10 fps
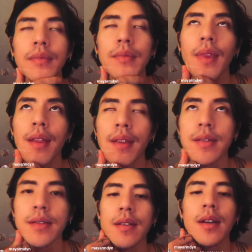this
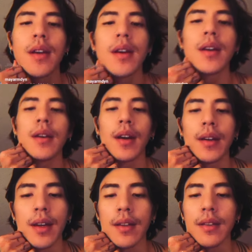
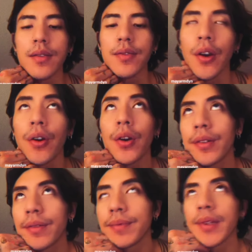video
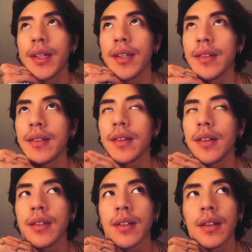is
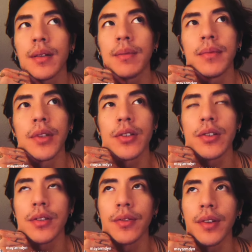not
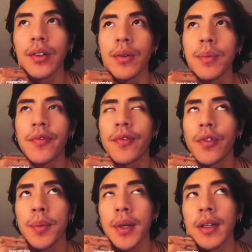just a video for
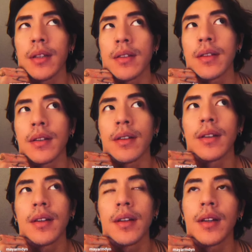me. It's
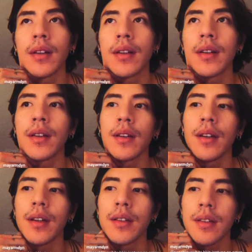
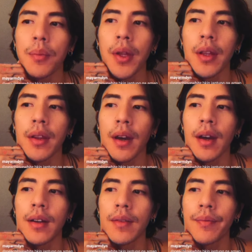something
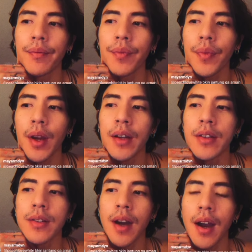that I
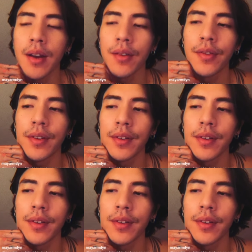just kind of